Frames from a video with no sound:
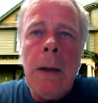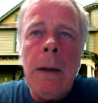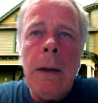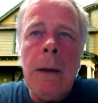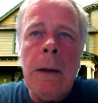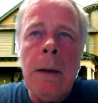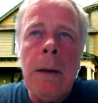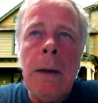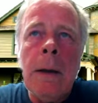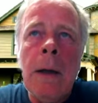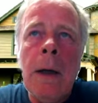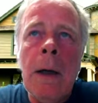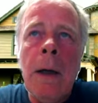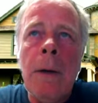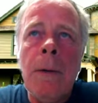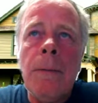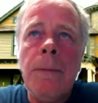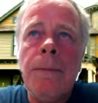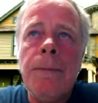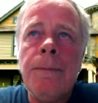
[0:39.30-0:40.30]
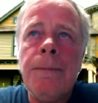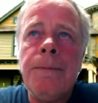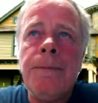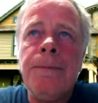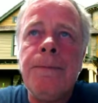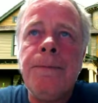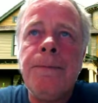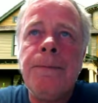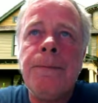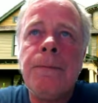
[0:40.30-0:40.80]
Now,
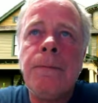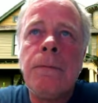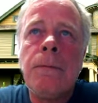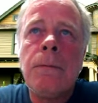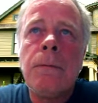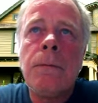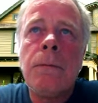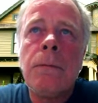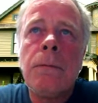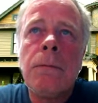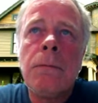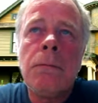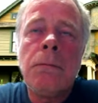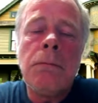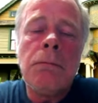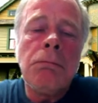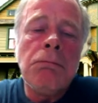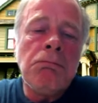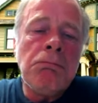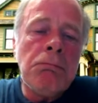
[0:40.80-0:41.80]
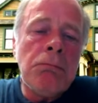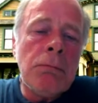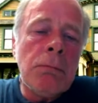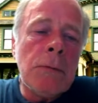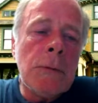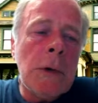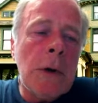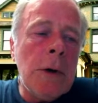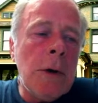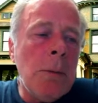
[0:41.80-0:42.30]

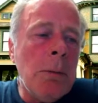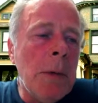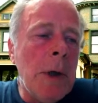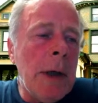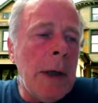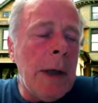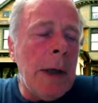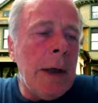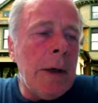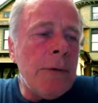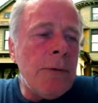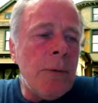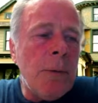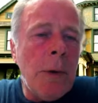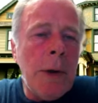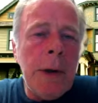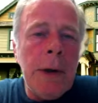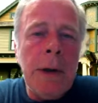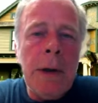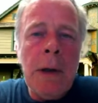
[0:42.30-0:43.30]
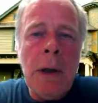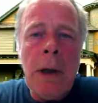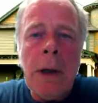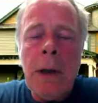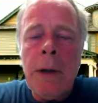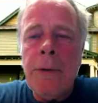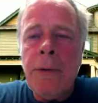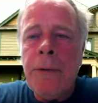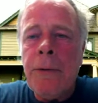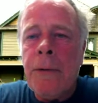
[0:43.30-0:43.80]
you may ask, why did not
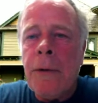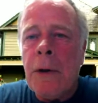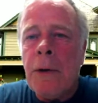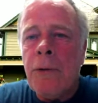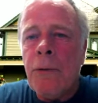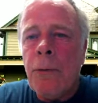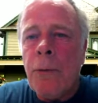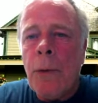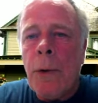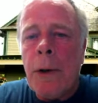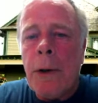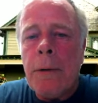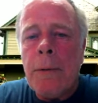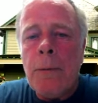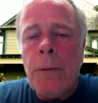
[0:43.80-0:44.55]
other things work?